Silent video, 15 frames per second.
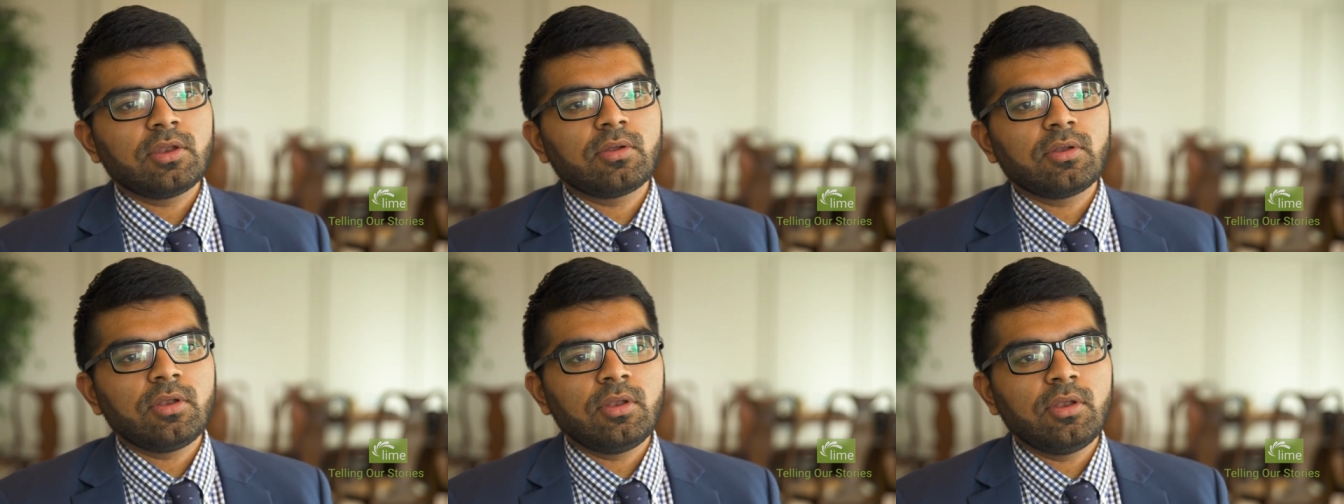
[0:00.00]

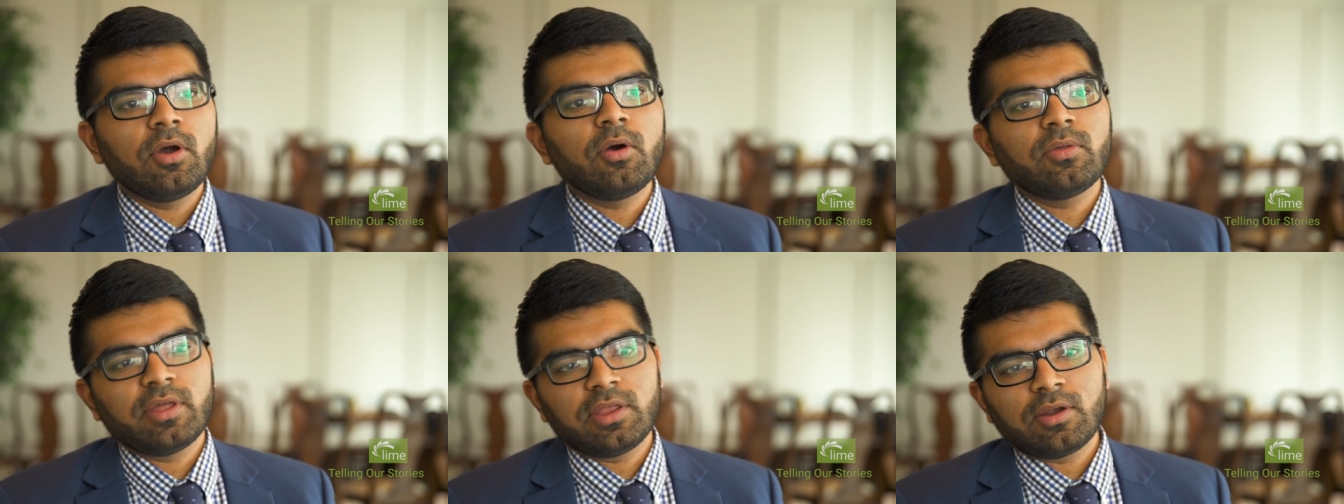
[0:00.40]
you
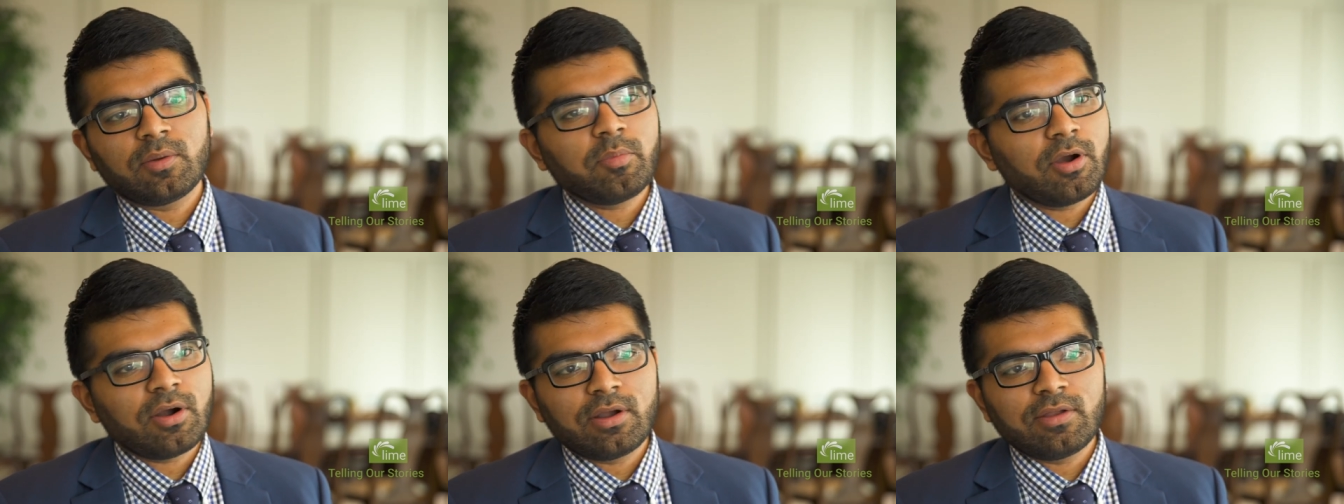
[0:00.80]
know that you're
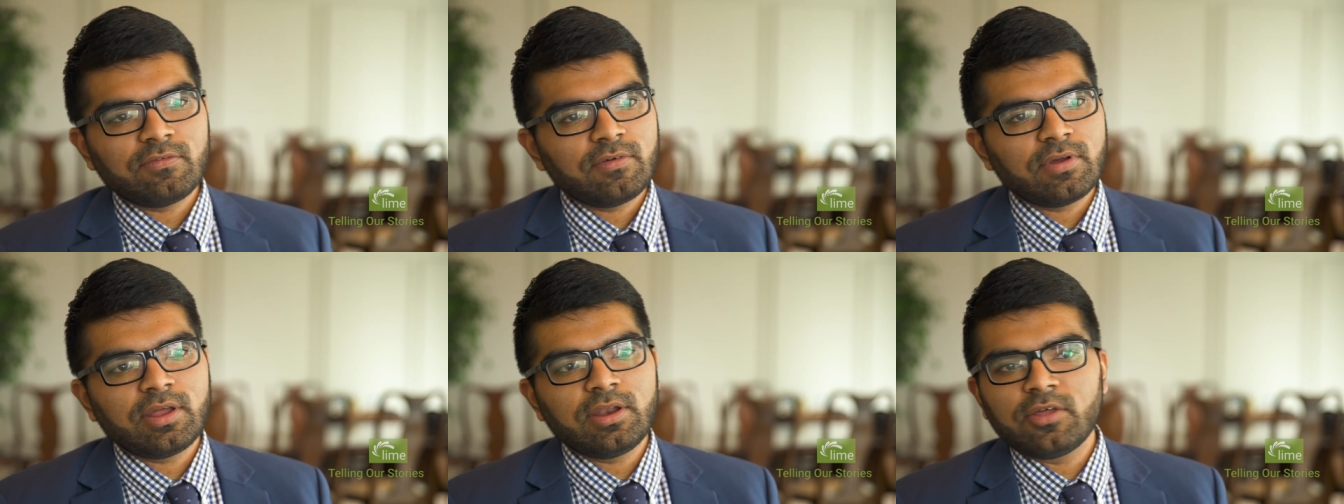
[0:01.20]
part of
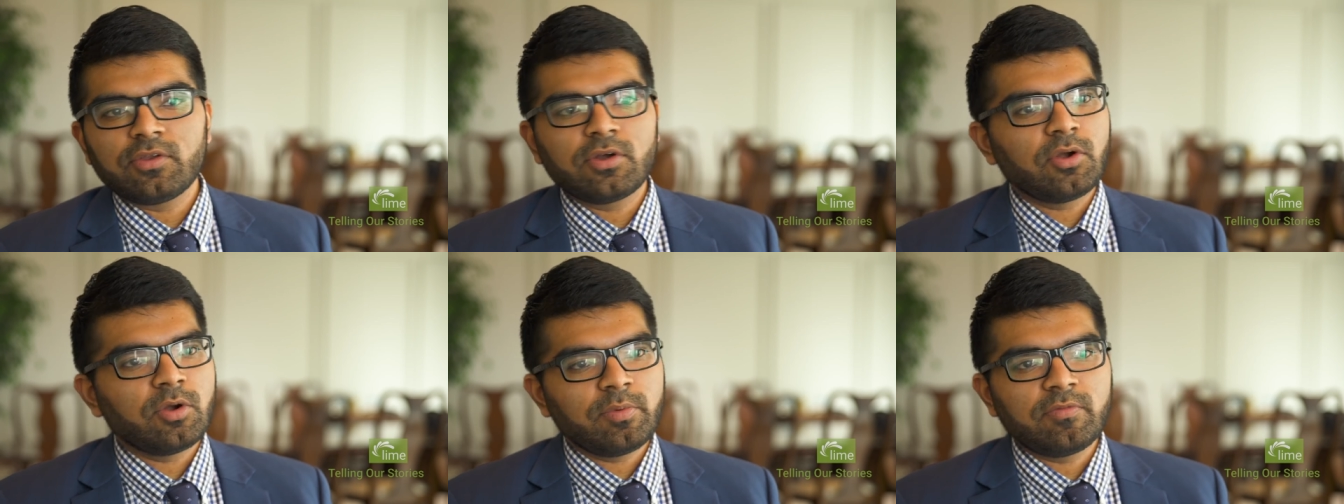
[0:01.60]

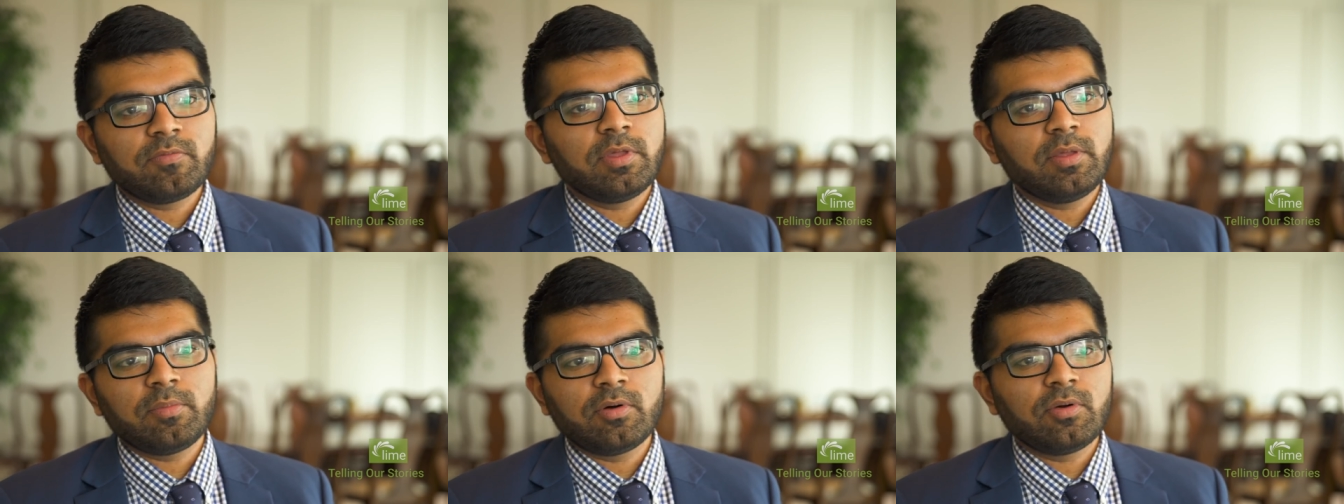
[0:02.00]
another group of
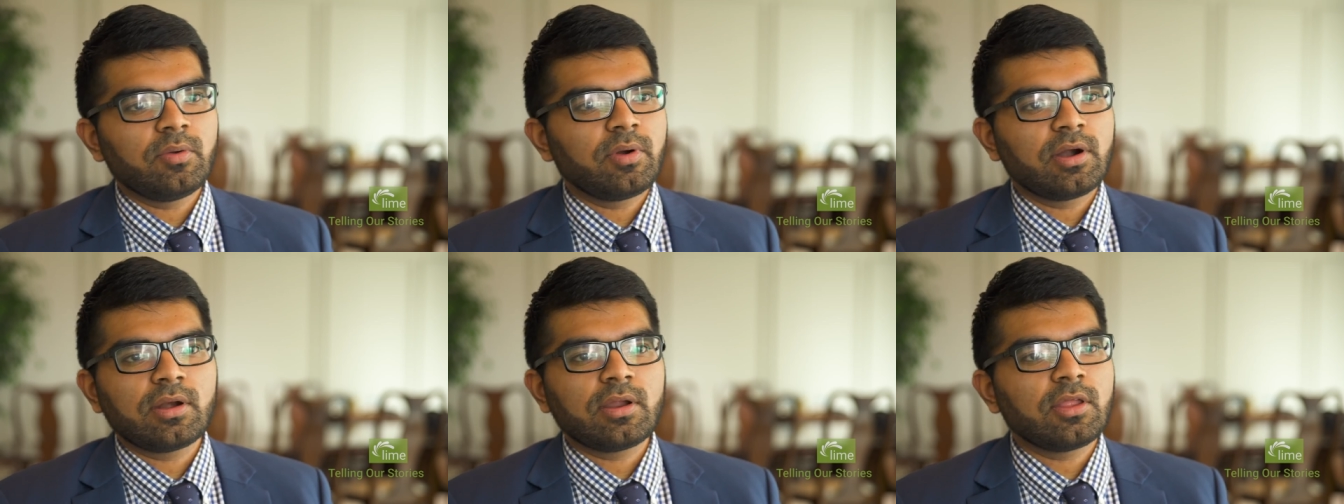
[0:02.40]
people who
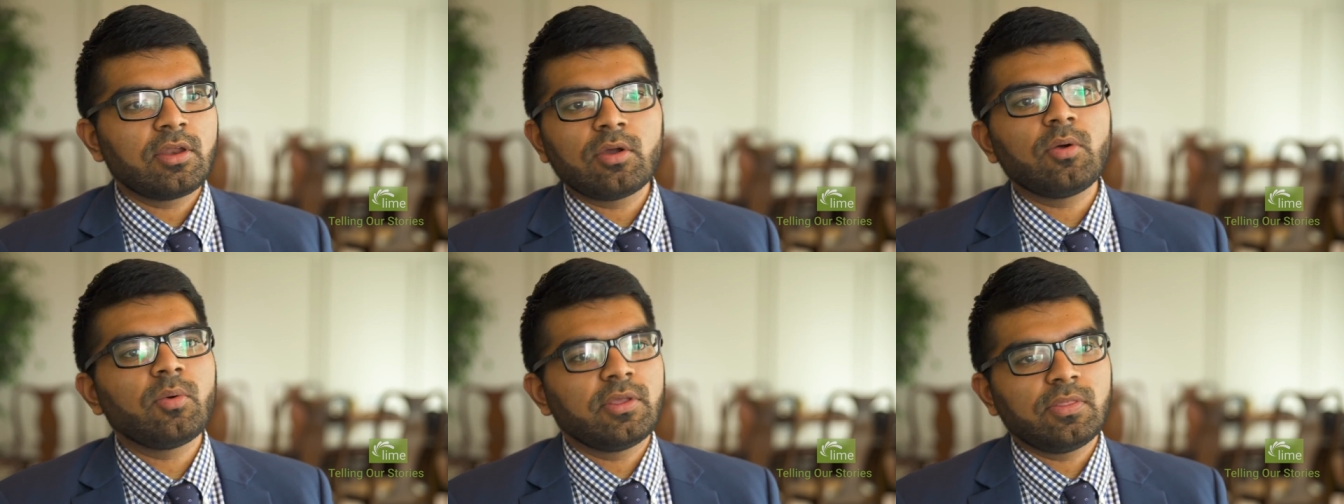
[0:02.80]
are, you
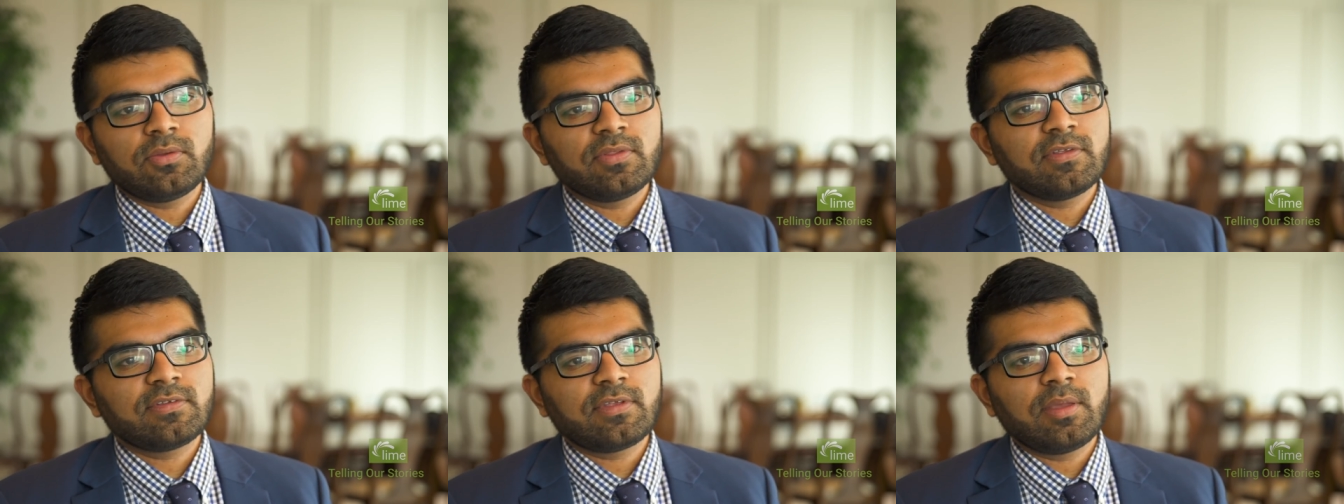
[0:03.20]
know, going
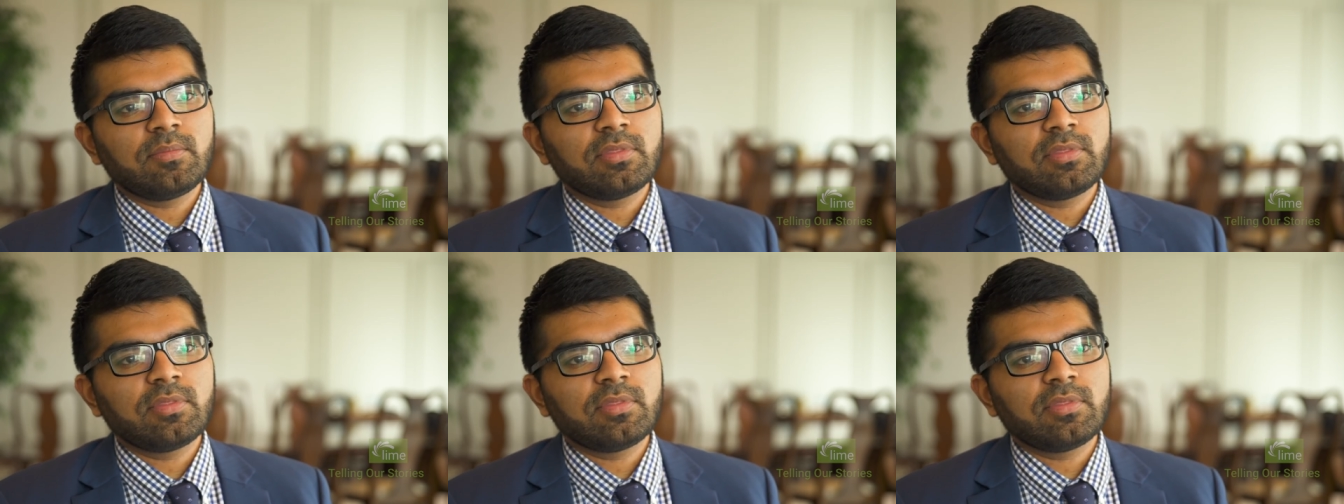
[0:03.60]
through the same